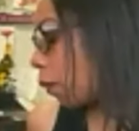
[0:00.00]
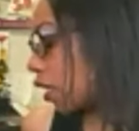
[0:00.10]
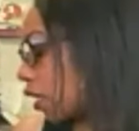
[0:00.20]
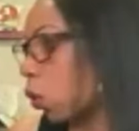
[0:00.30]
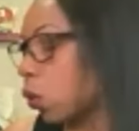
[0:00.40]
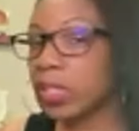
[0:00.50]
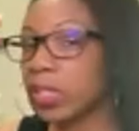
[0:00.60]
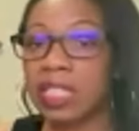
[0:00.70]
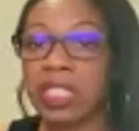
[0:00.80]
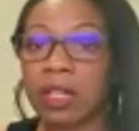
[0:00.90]
his odor
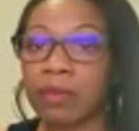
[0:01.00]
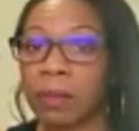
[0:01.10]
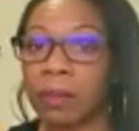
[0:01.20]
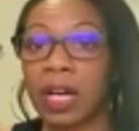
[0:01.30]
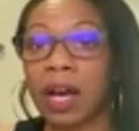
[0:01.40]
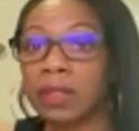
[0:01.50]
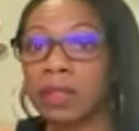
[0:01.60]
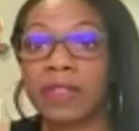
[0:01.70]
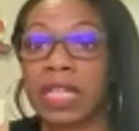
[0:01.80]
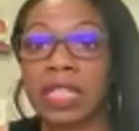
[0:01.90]
can stem from a couple
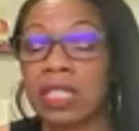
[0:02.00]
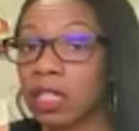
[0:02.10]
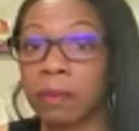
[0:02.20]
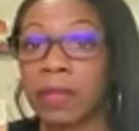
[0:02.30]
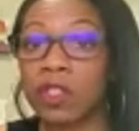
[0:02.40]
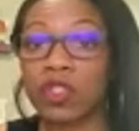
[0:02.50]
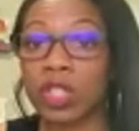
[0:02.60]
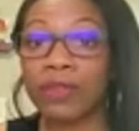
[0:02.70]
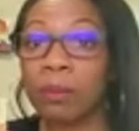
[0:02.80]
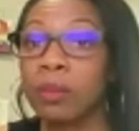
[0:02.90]
of things it could be
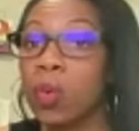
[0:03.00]
just from